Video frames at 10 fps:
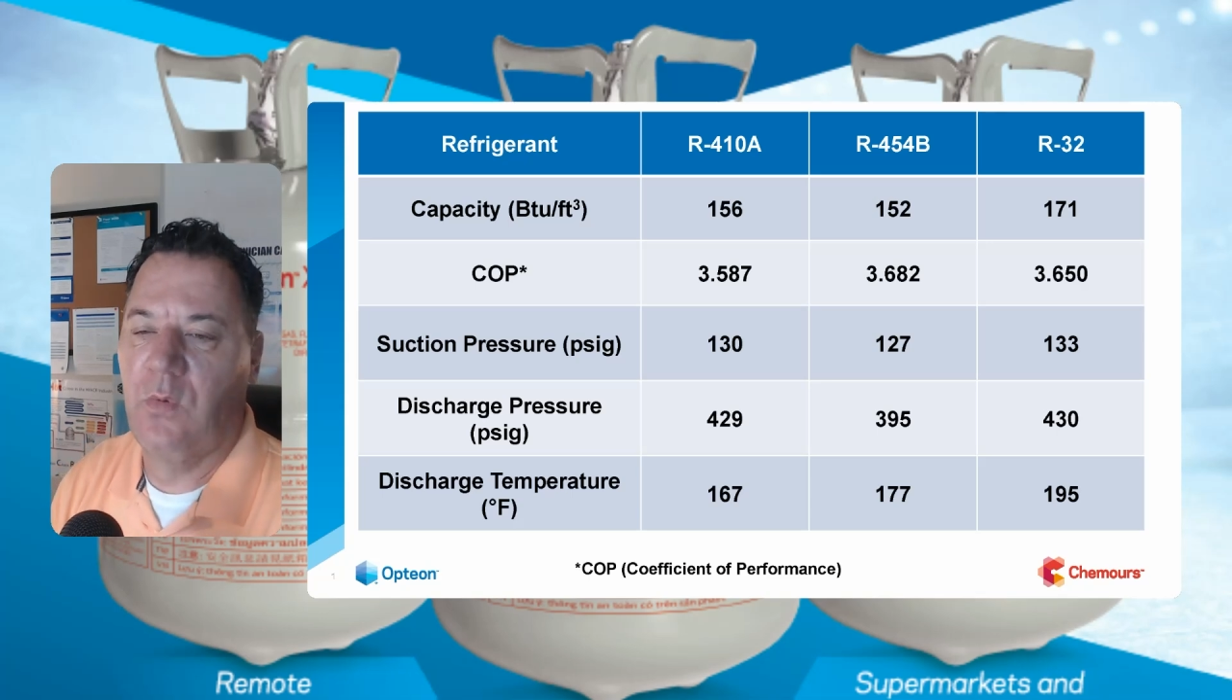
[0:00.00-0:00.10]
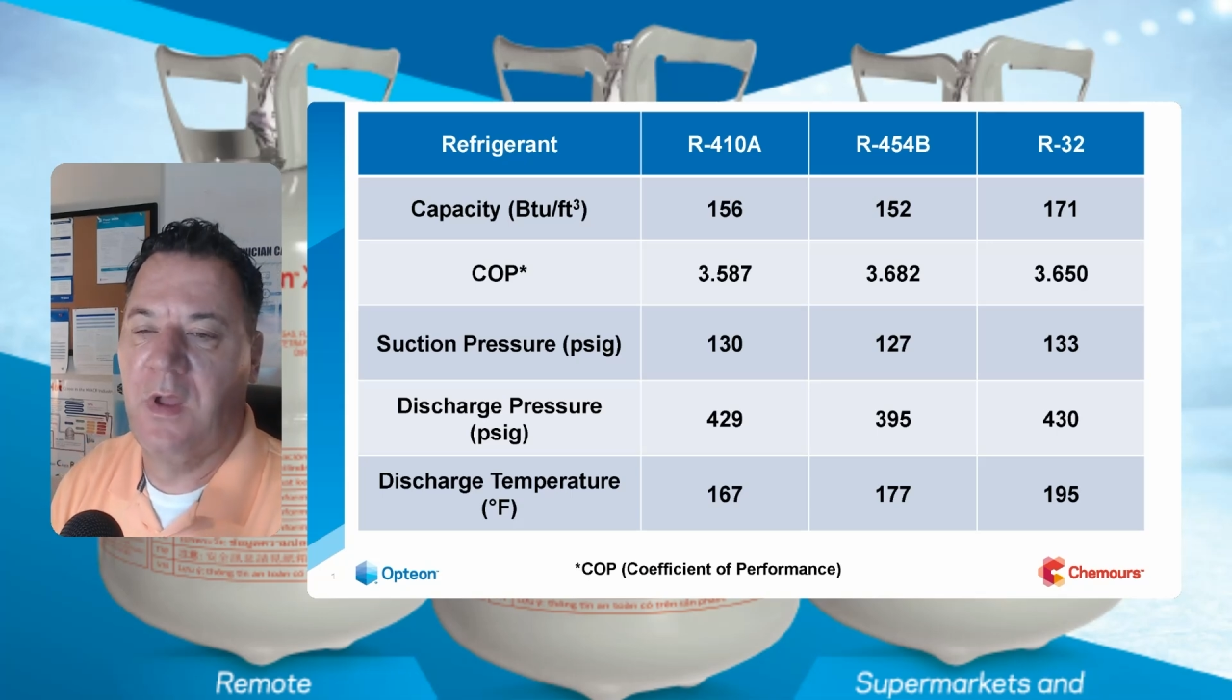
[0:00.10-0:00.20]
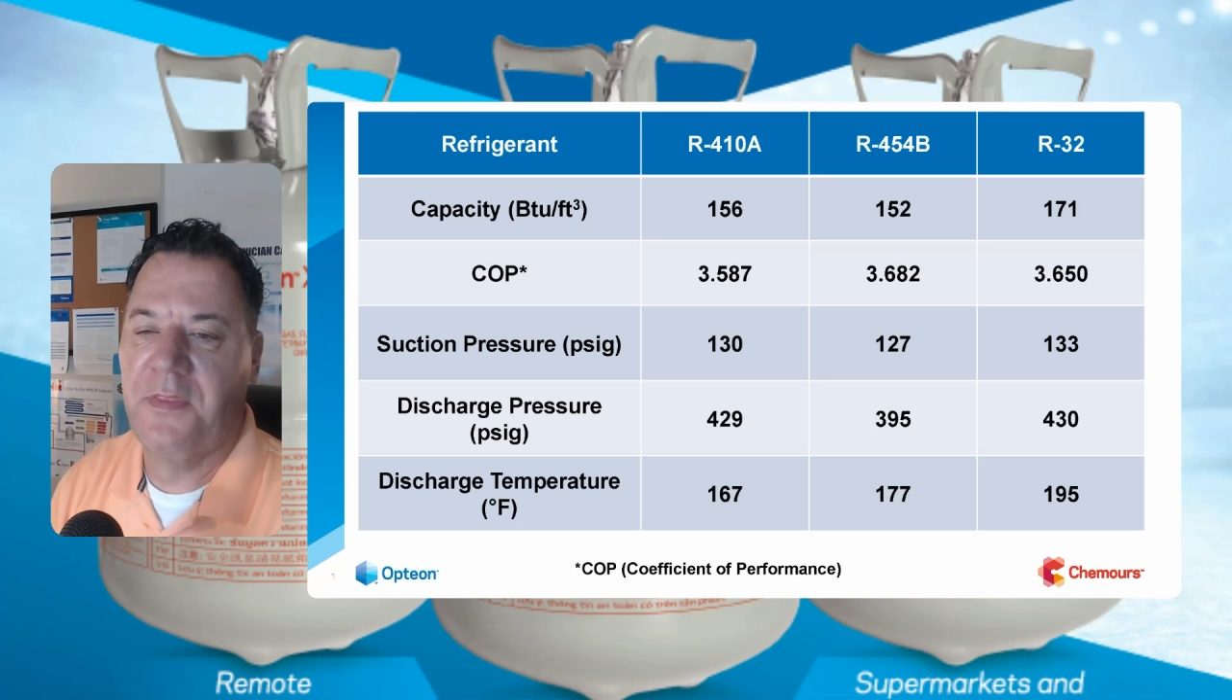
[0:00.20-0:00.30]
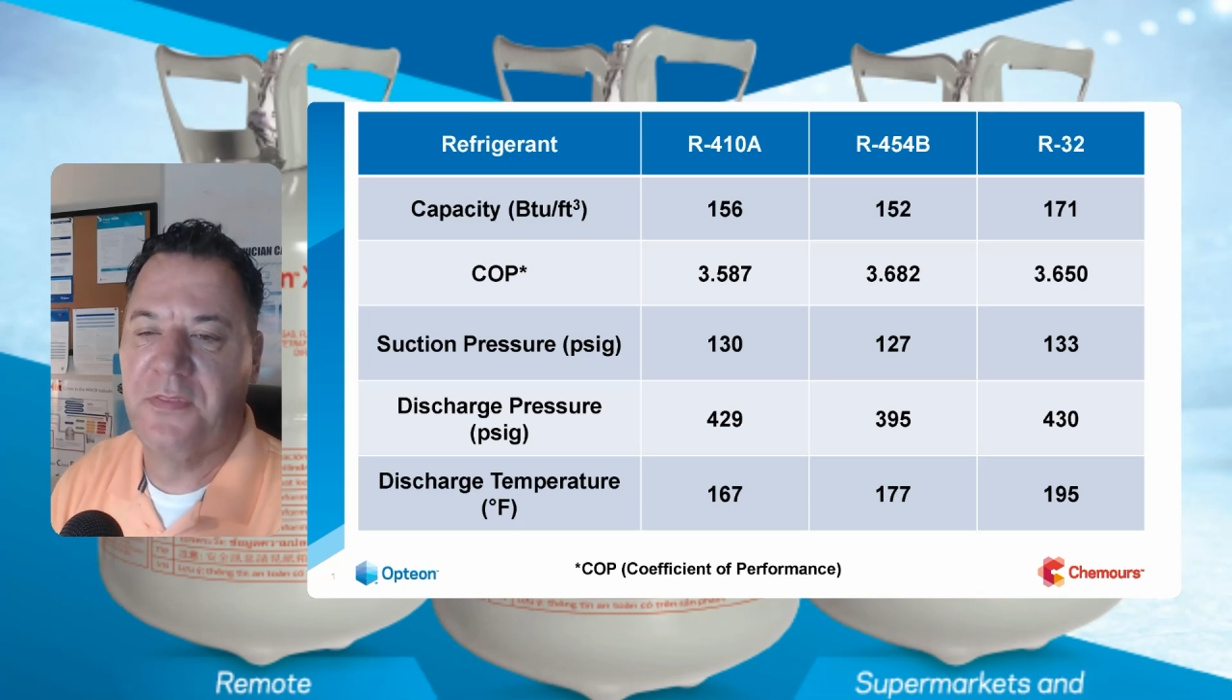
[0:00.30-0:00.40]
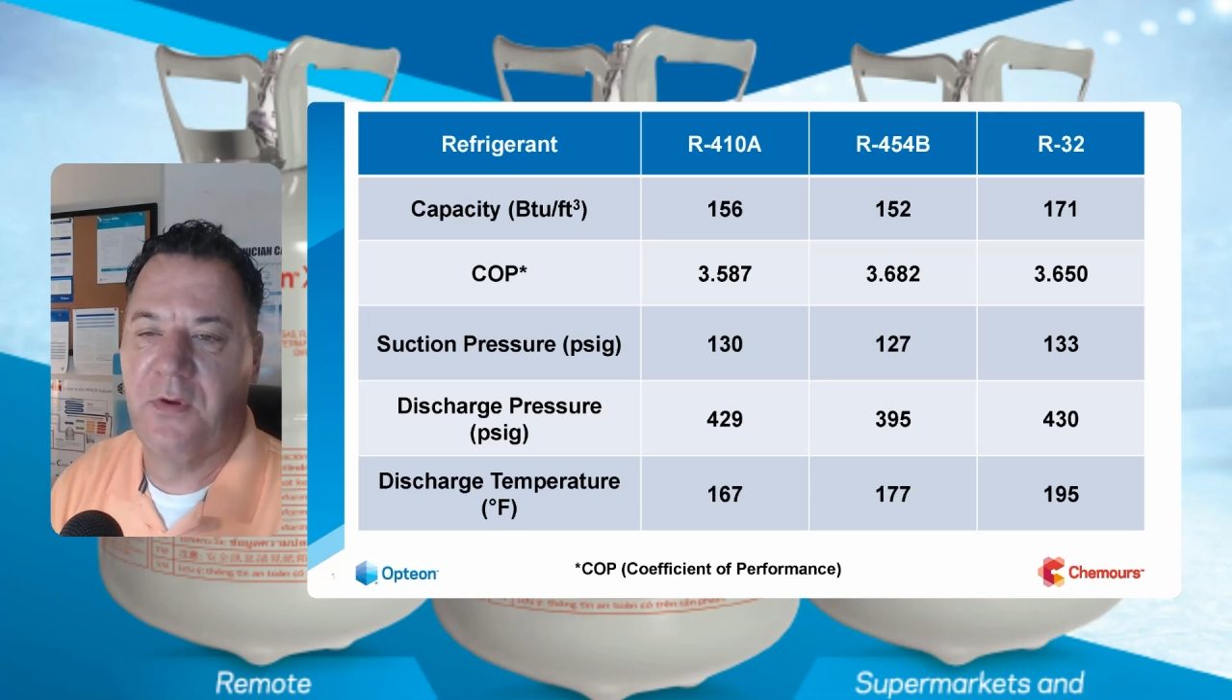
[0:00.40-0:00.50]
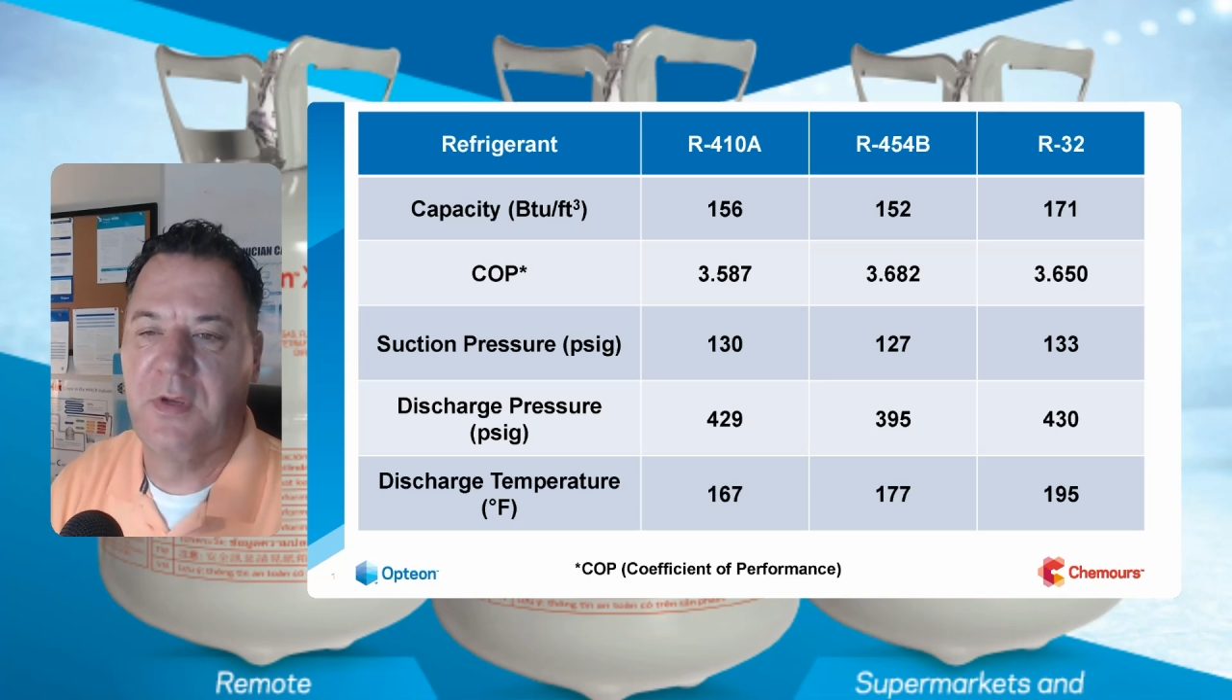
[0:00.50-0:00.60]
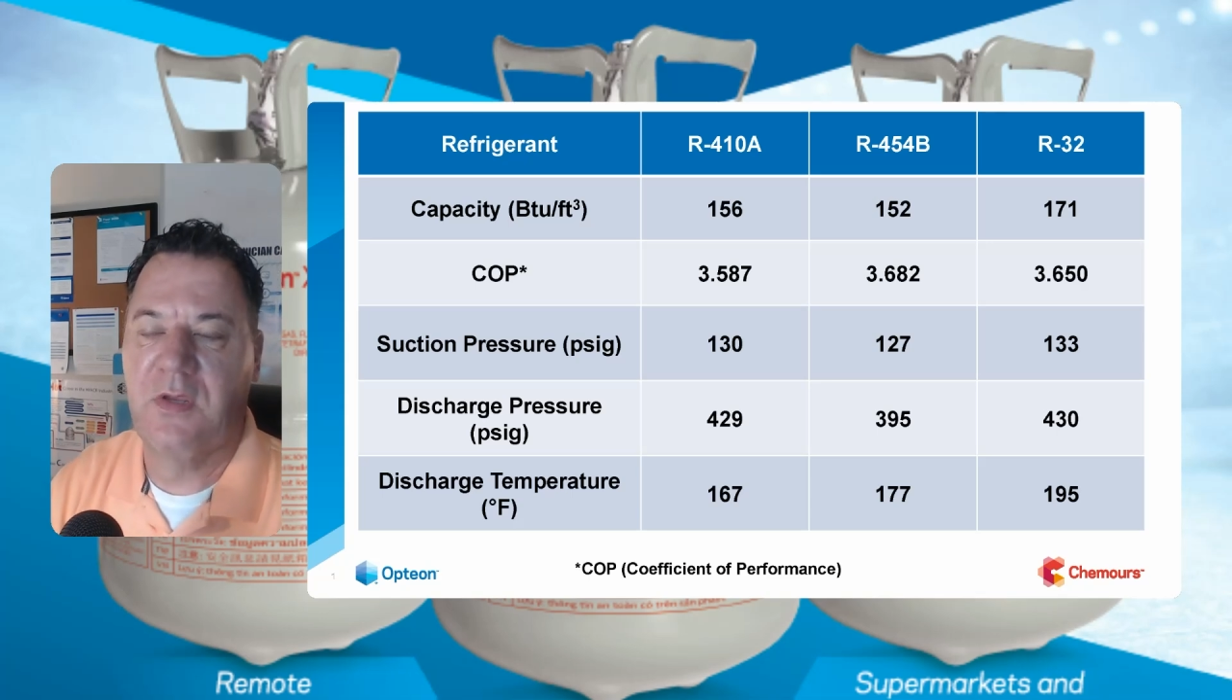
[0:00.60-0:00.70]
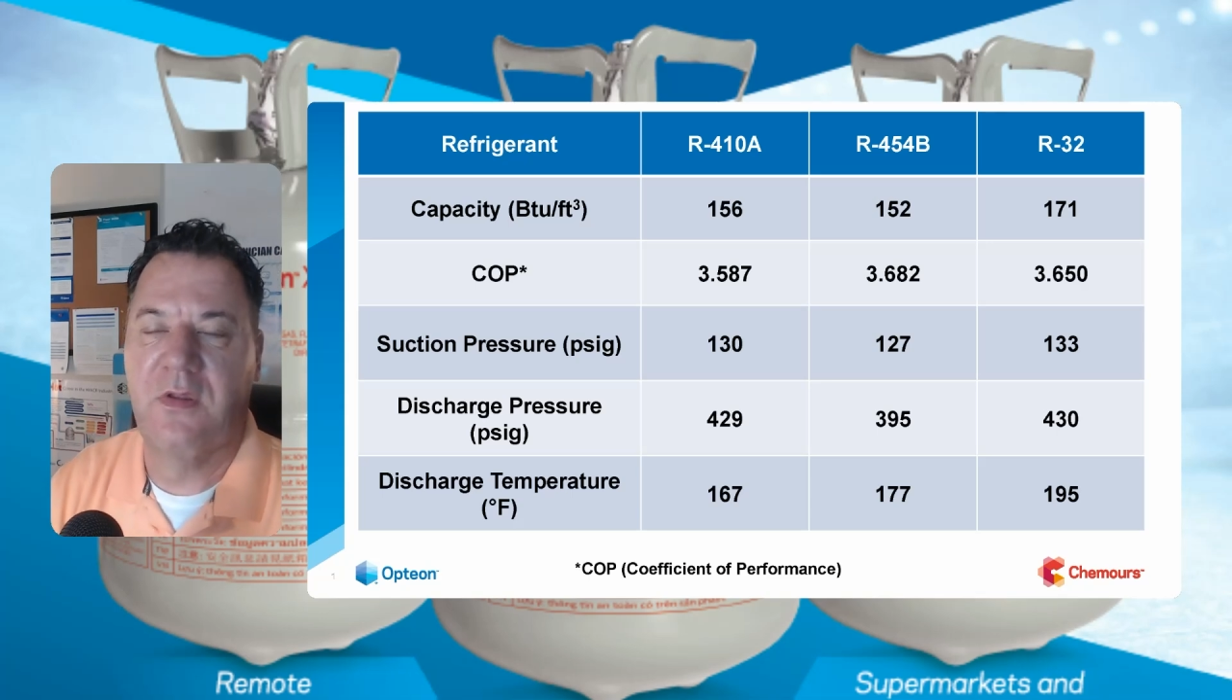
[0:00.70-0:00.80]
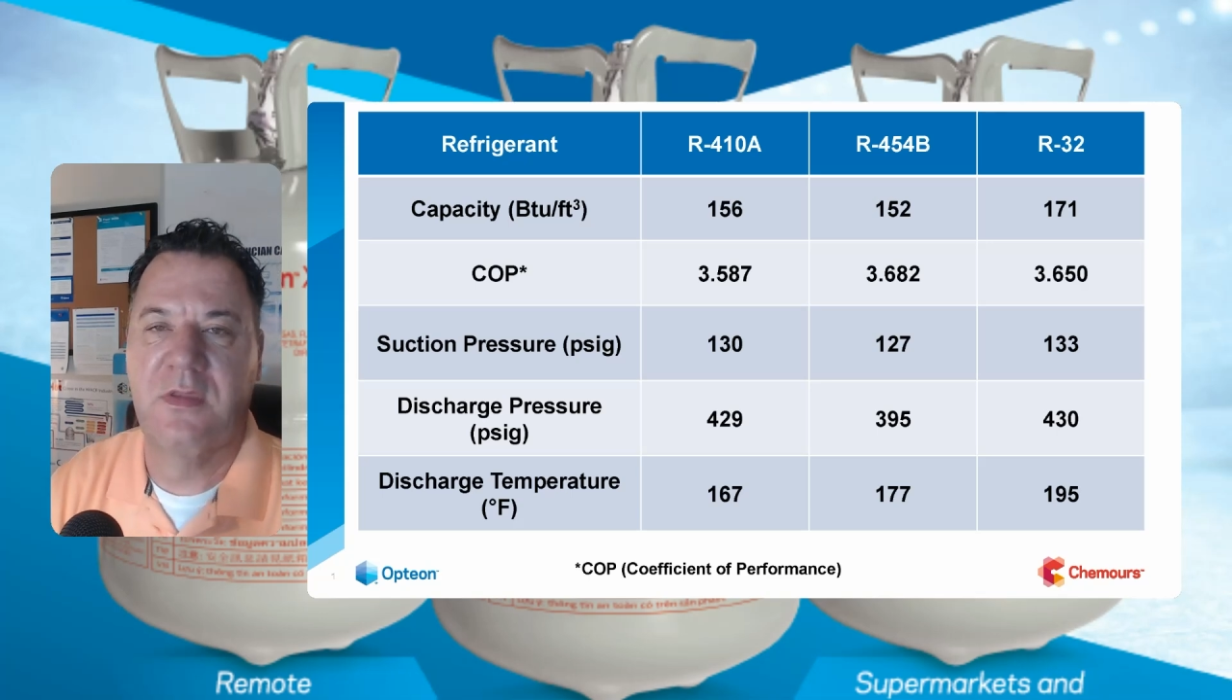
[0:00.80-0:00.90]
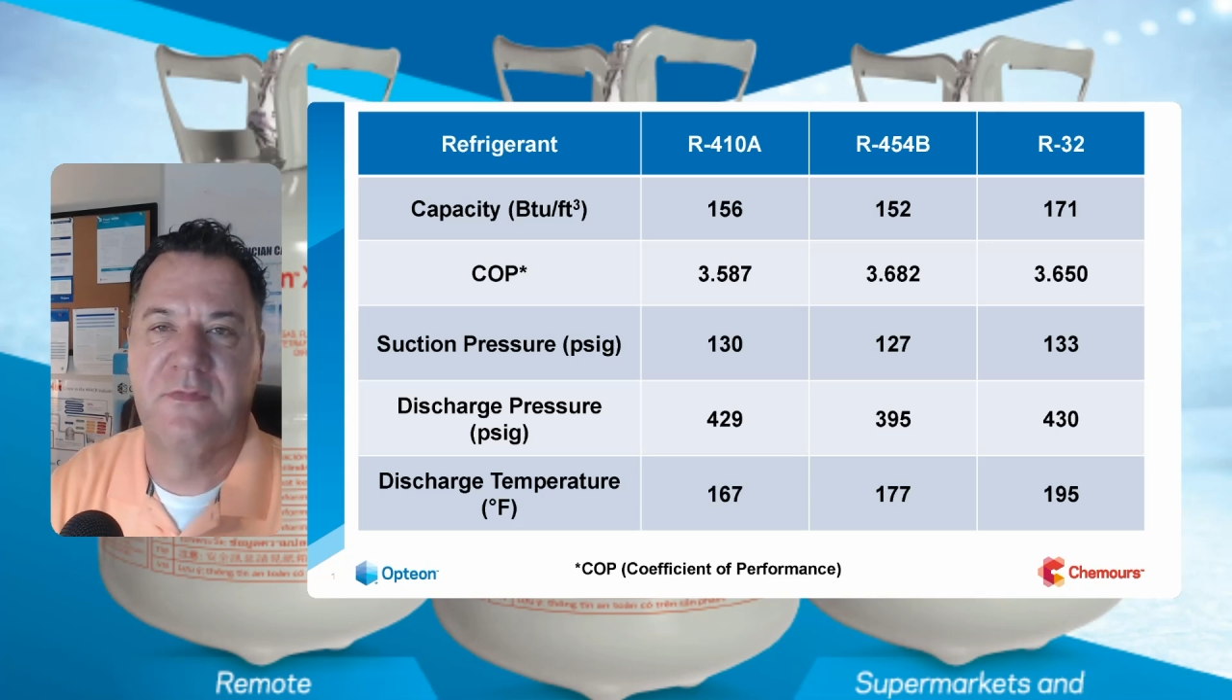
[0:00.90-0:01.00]
130
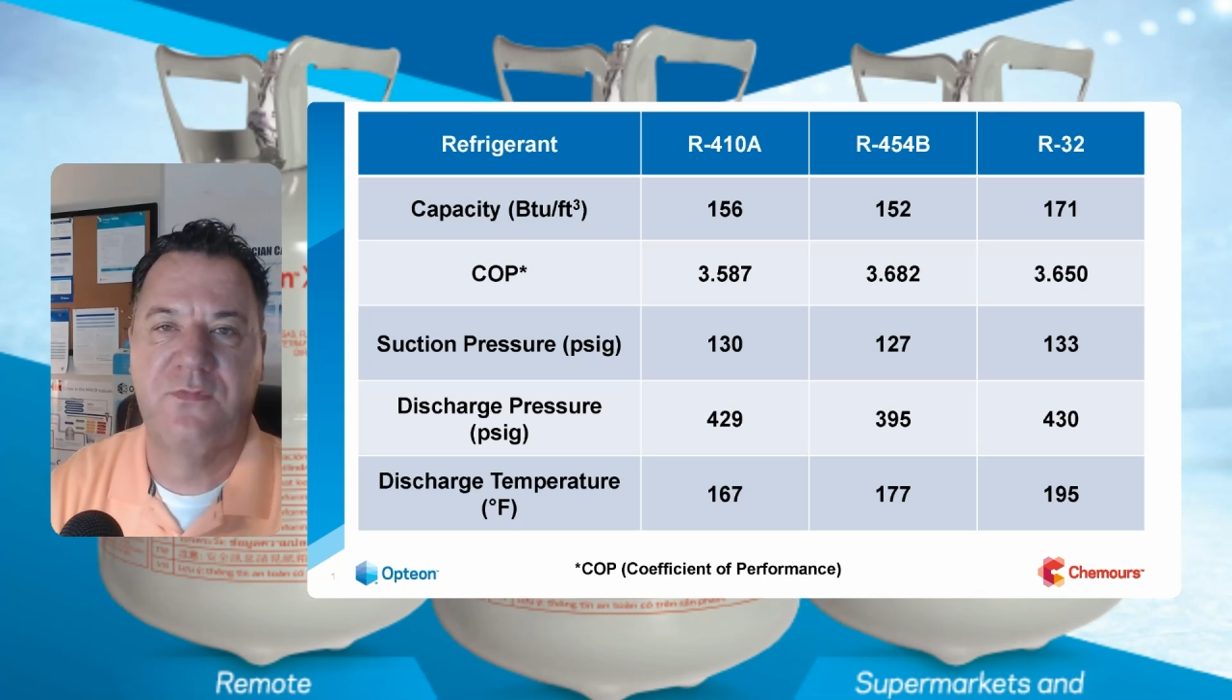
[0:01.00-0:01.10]
on the